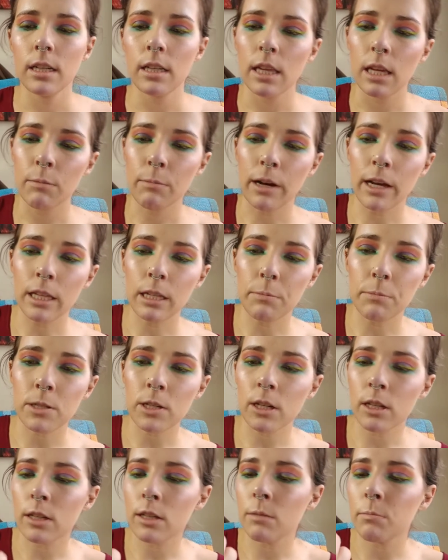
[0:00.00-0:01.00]
think my lips
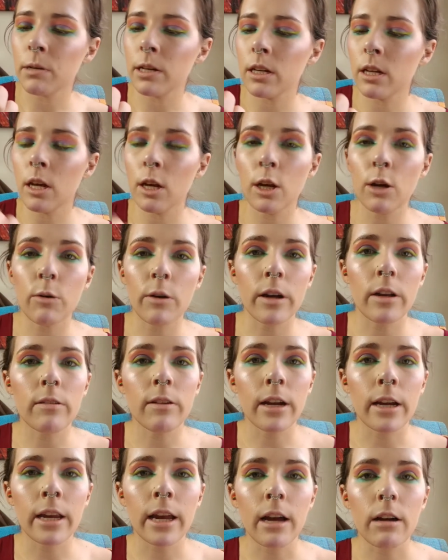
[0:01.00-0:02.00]
are a little bit annoyed
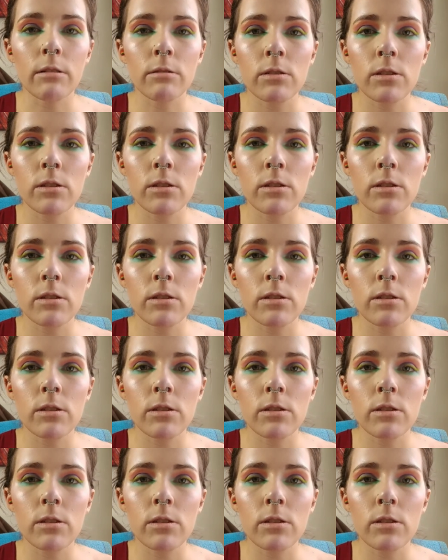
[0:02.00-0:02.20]
right now.